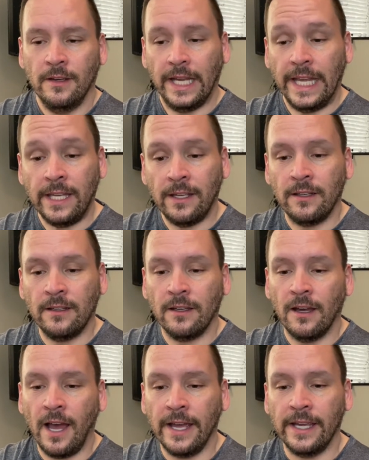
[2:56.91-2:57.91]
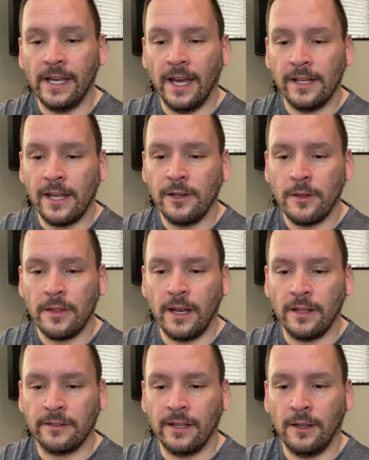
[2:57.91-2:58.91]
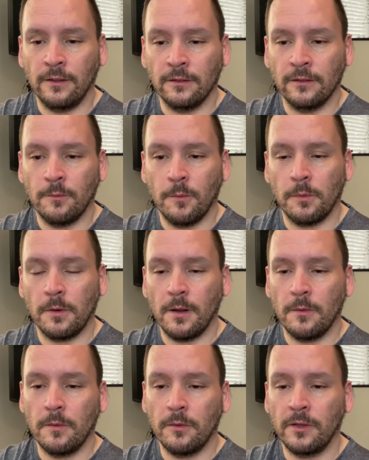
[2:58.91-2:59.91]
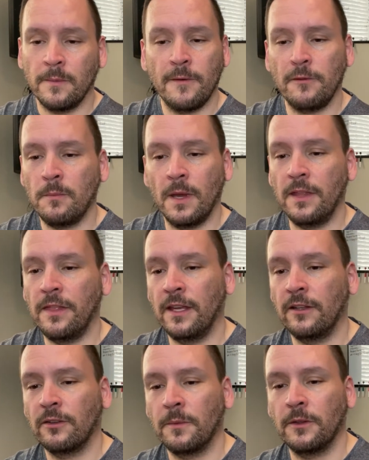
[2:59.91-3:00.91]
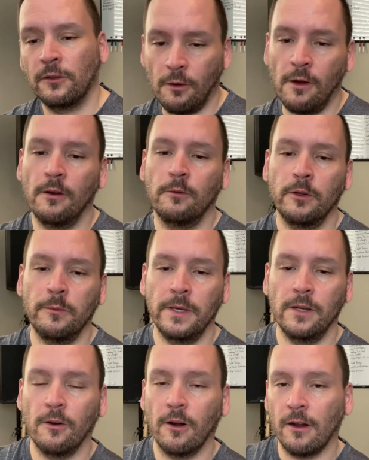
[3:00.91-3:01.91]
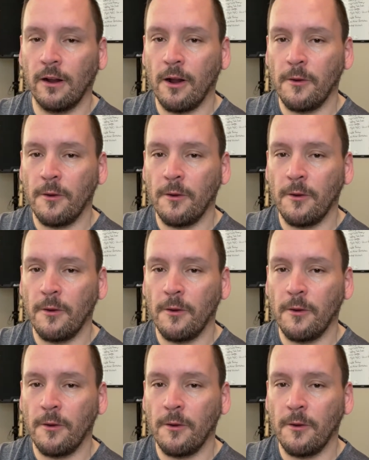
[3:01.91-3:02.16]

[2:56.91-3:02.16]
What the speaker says: And I know that I sound, some of you may think something's wrong with me or